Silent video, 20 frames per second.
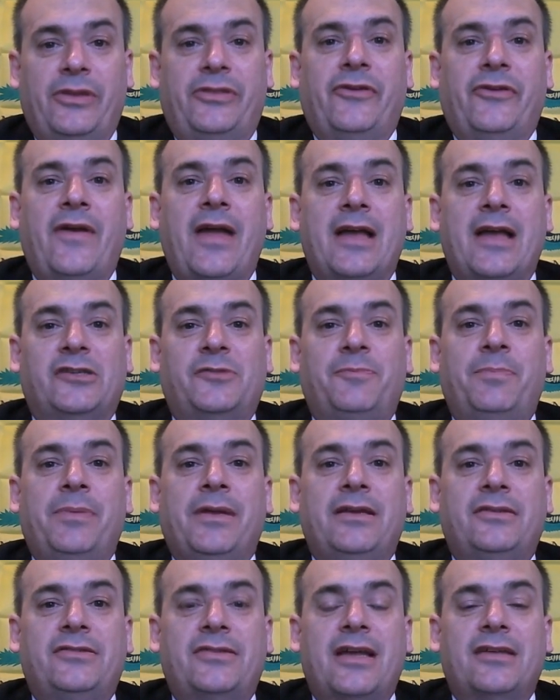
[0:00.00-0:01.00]
their SB
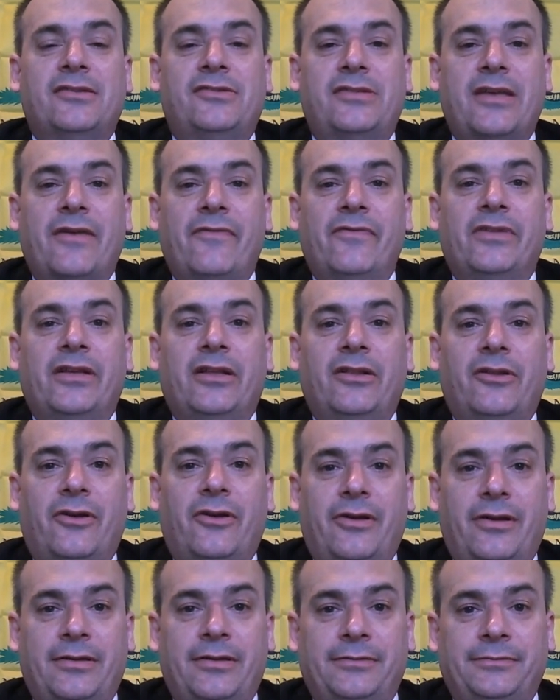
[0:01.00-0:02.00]
1070 law.